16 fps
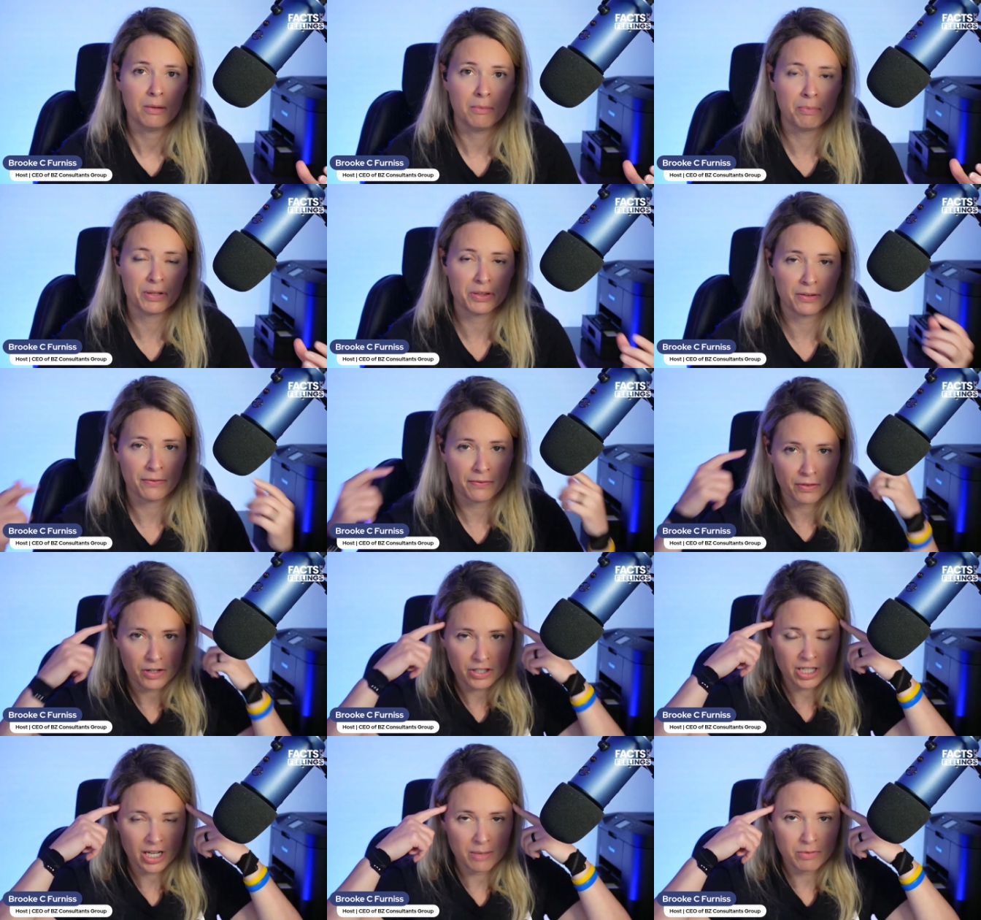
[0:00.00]
But the
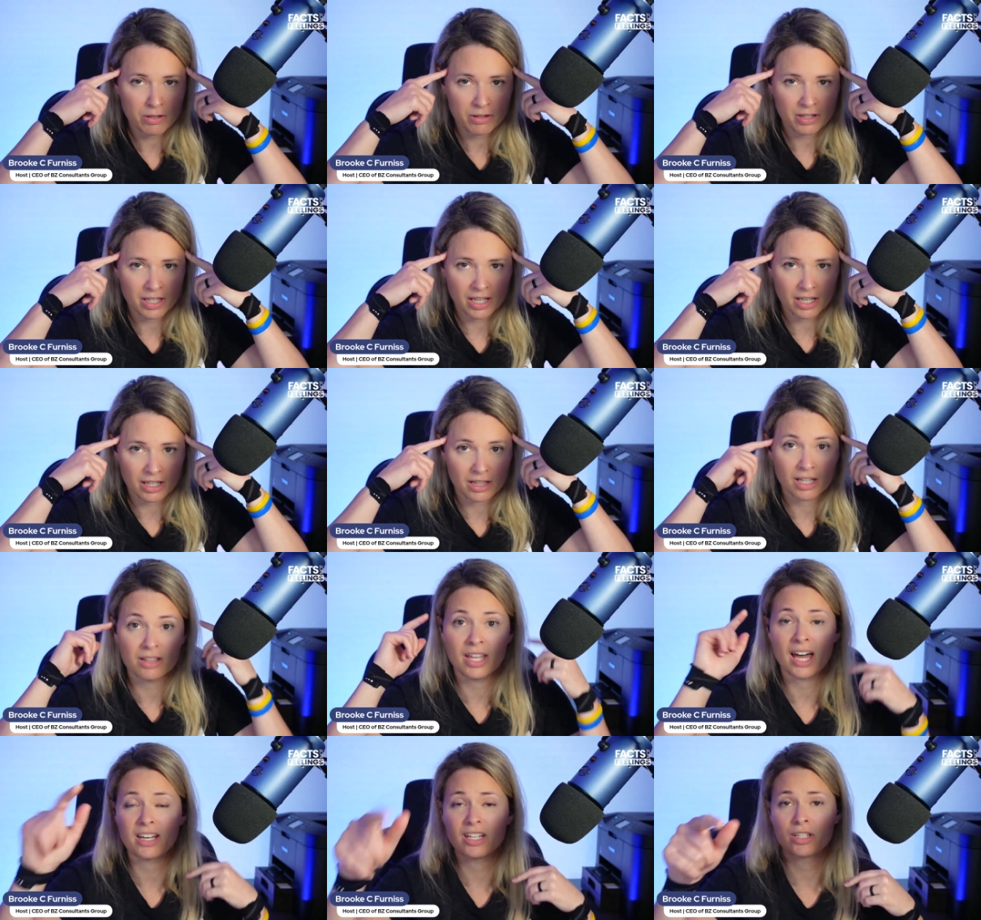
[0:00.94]
first time you think
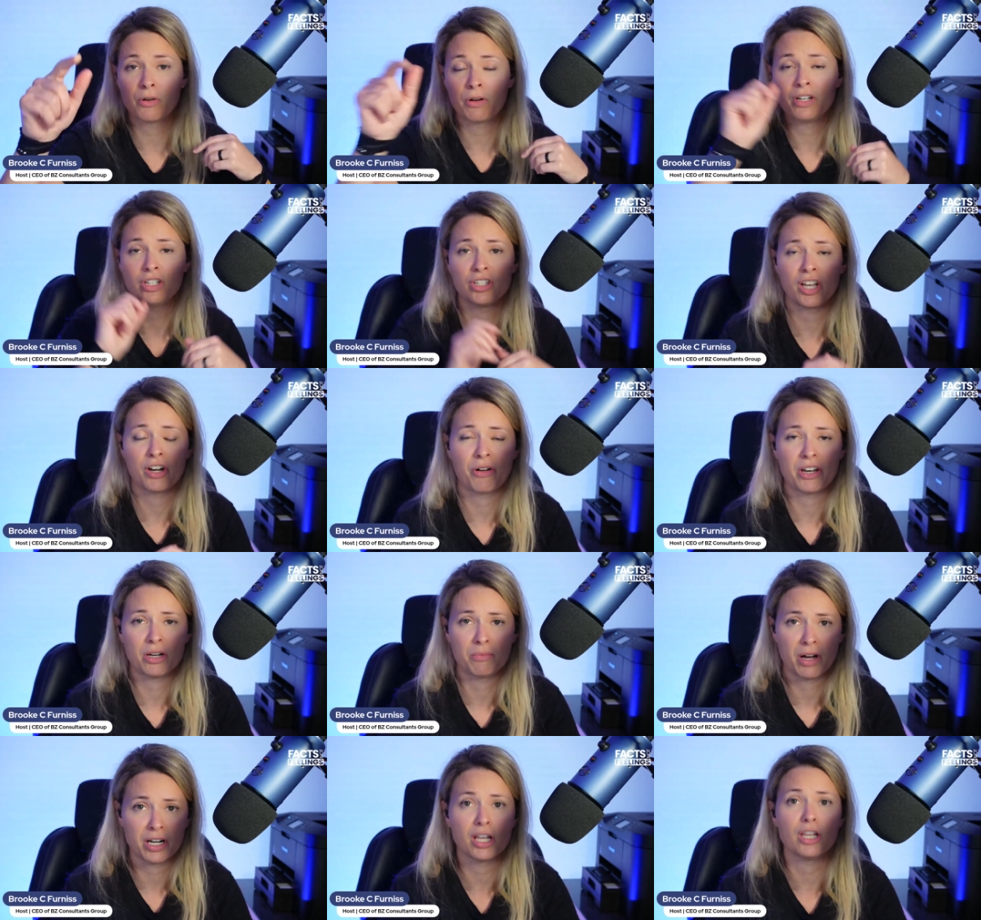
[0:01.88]
that is going to generate you
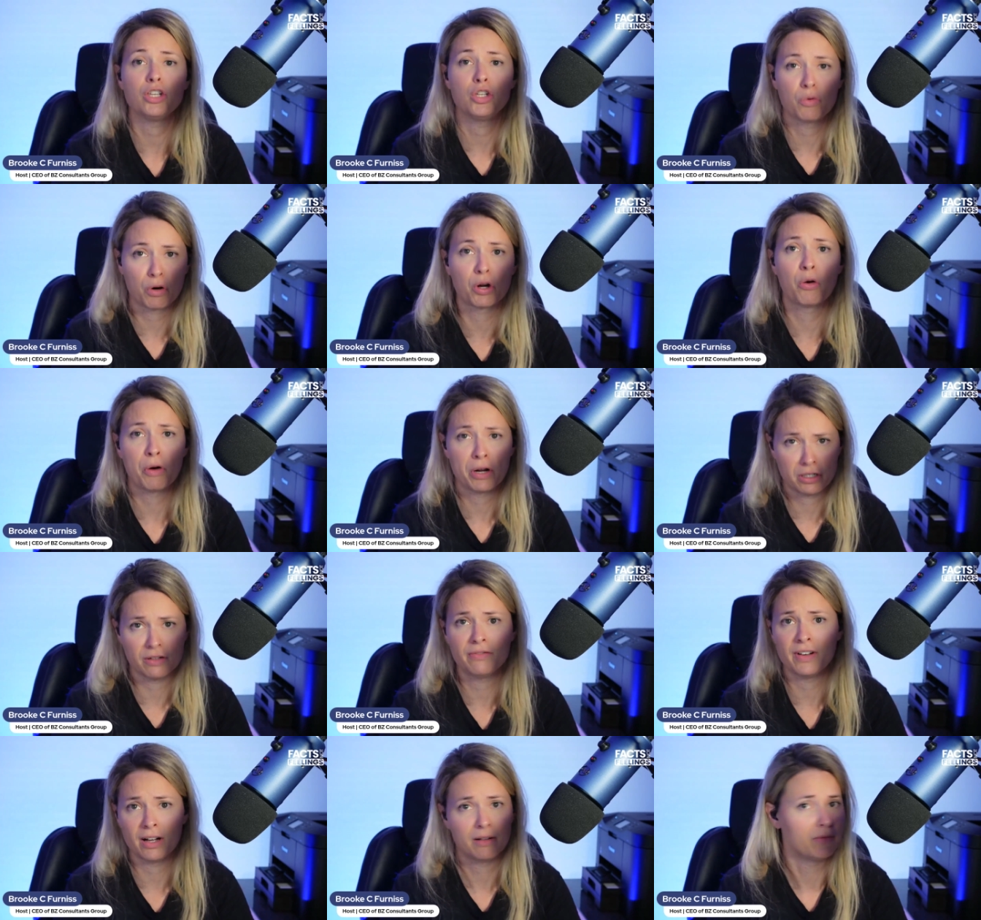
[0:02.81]
money, you are going to
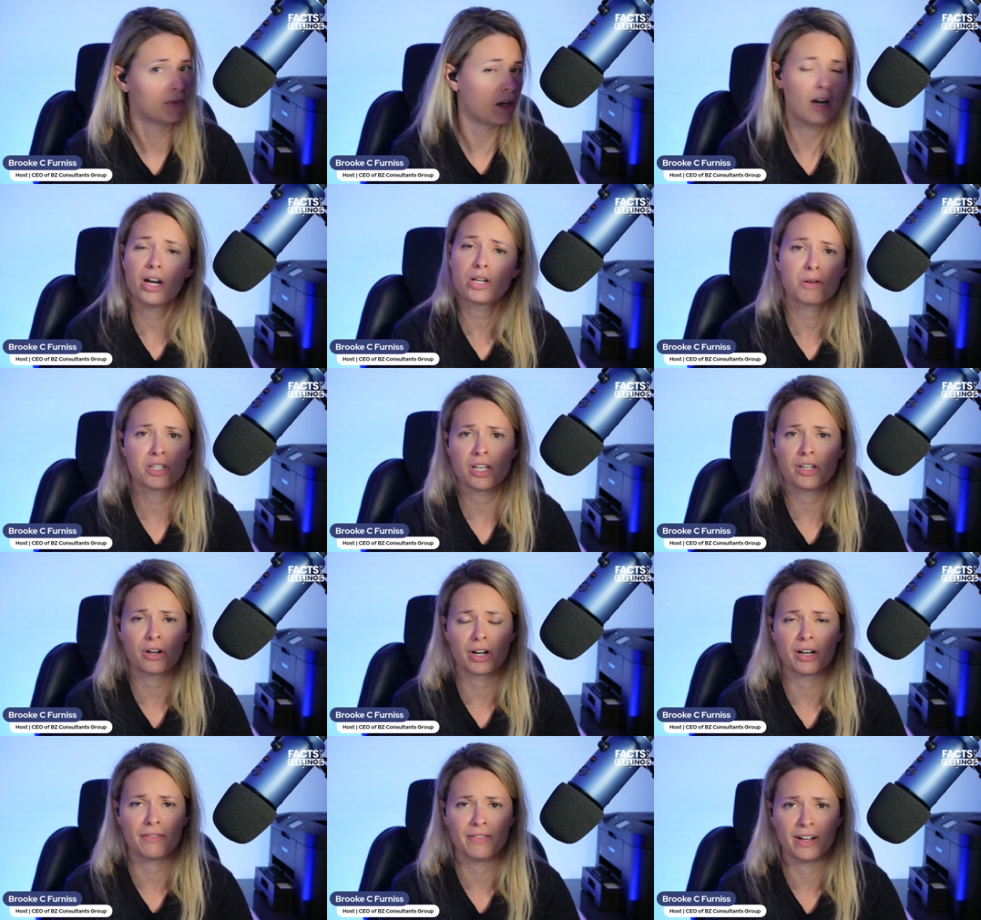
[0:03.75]
fail. 100% you're
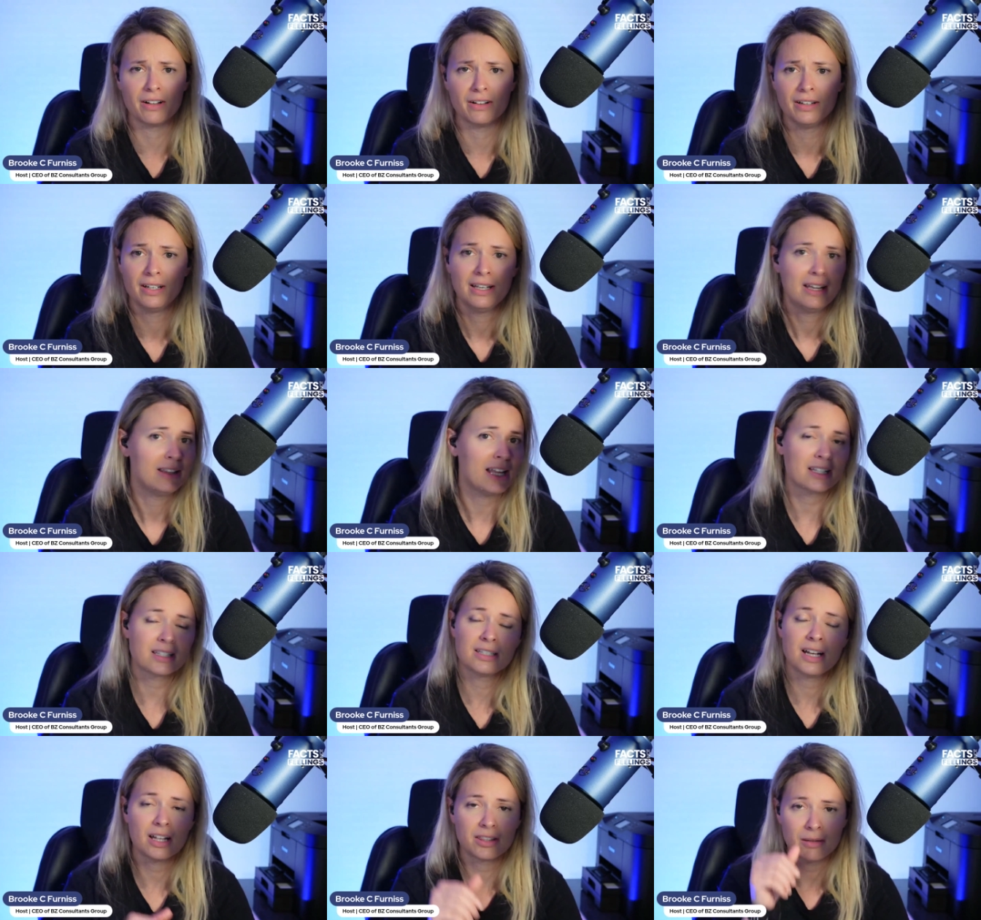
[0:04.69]
going to fail.
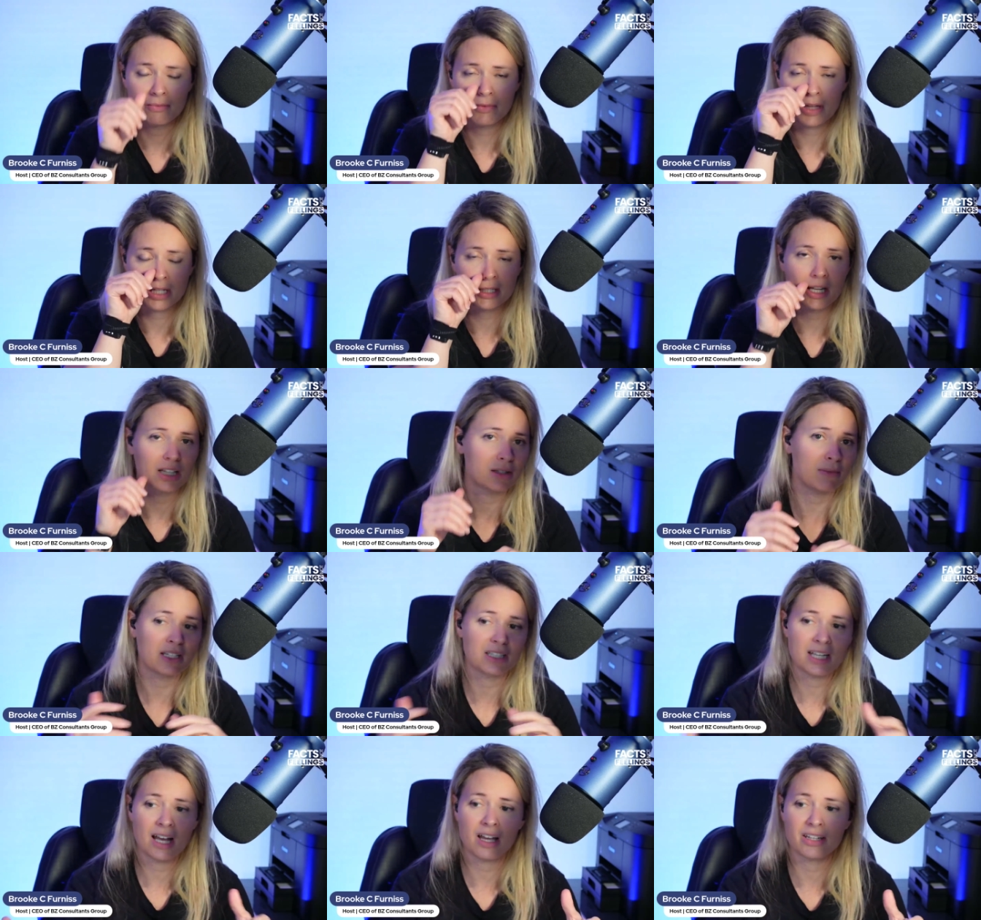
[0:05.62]
That's not the
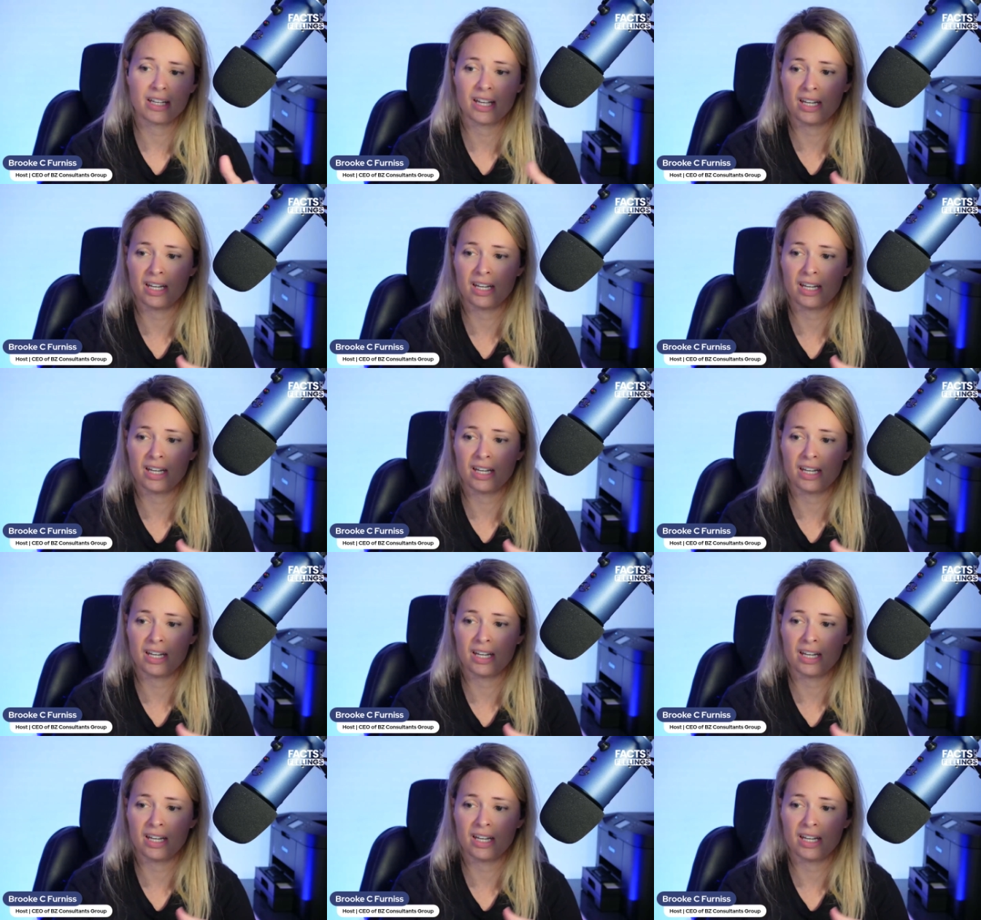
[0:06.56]
mentality.